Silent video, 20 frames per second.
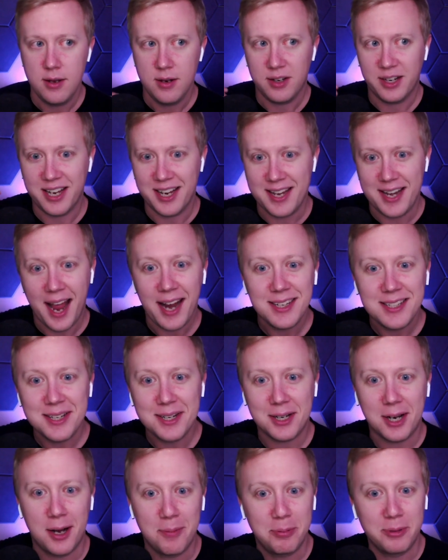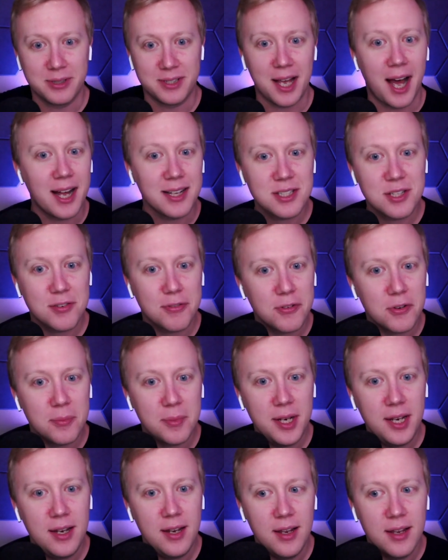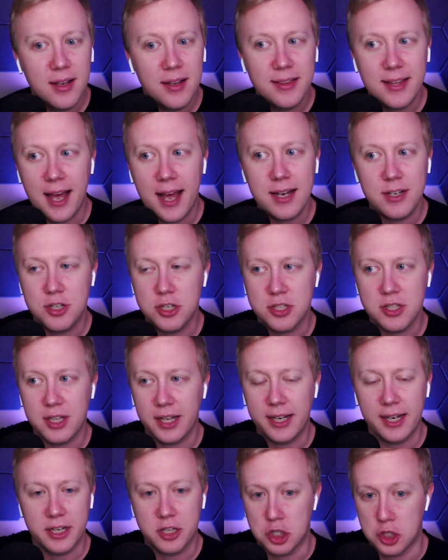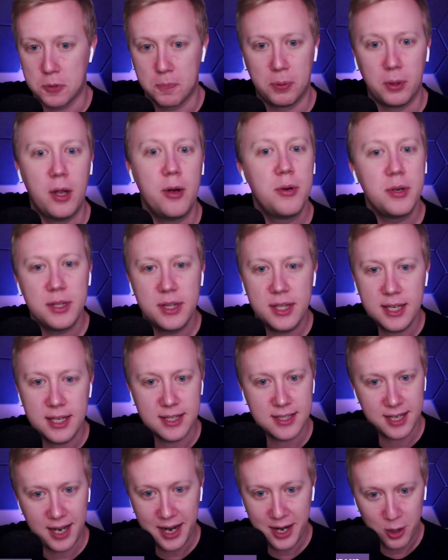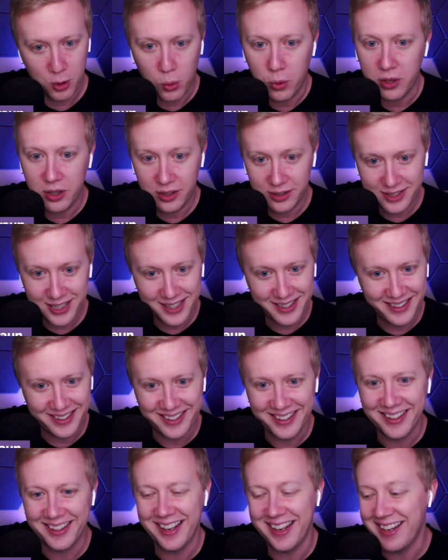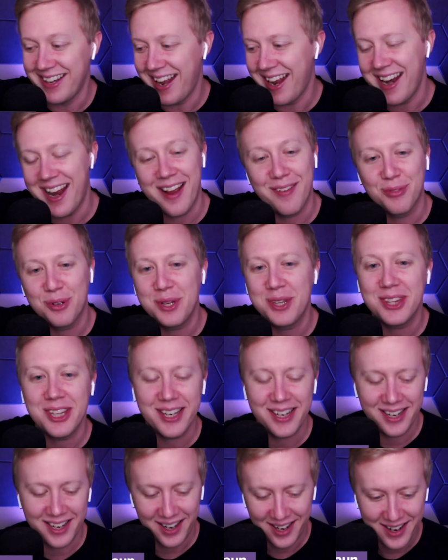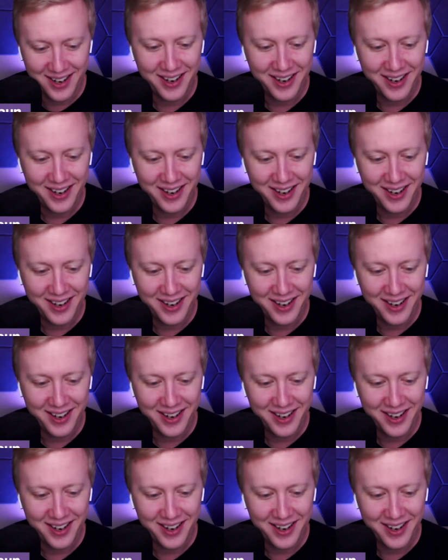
connected a couple dots for me that just like exploded the entire world and and everything